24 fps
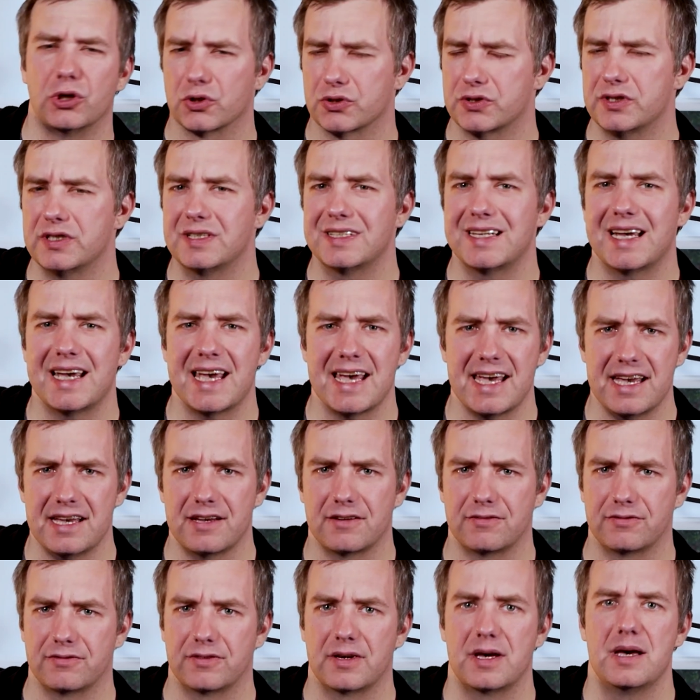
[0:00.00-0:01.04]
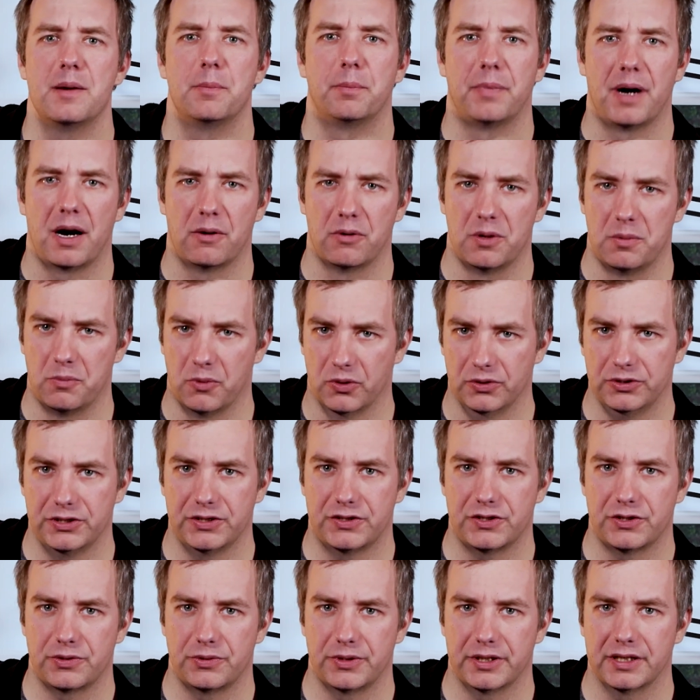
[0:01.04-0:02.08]
doesn't have power
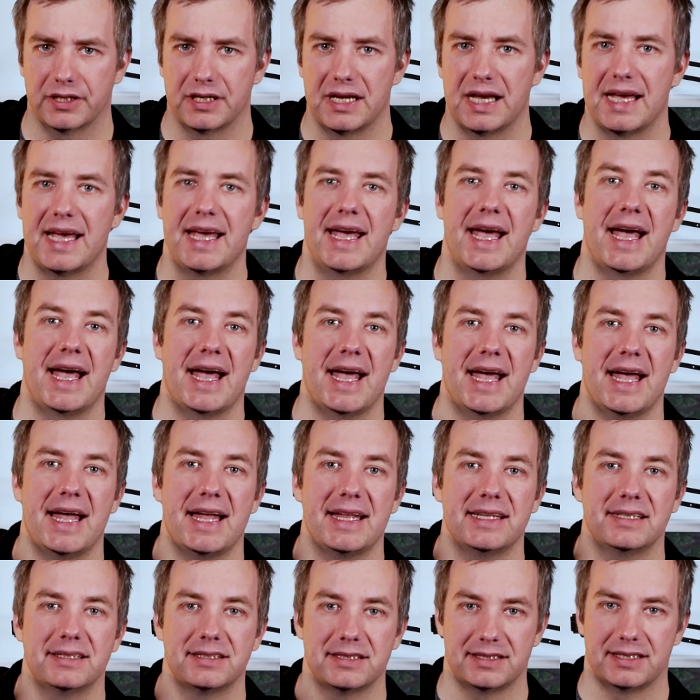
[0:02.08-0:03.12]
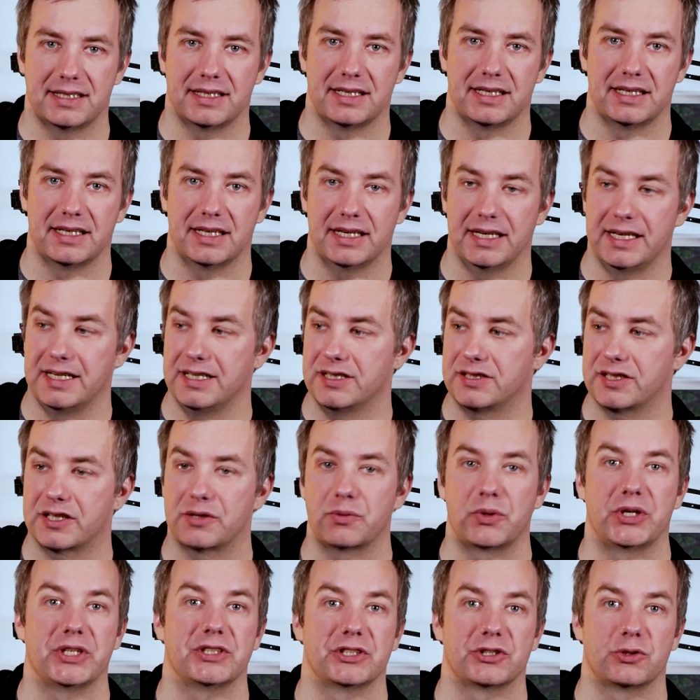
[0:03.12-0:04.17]
monitoring and the
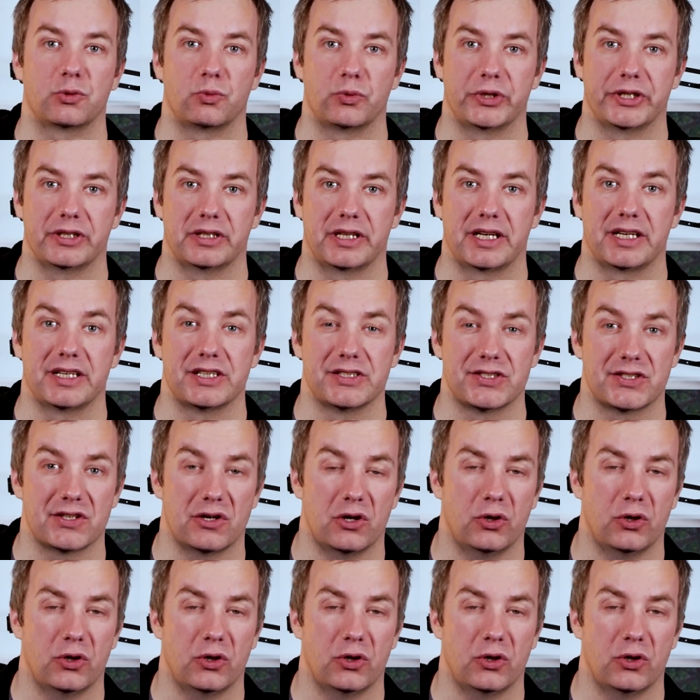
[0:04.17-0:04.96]
integrated relay is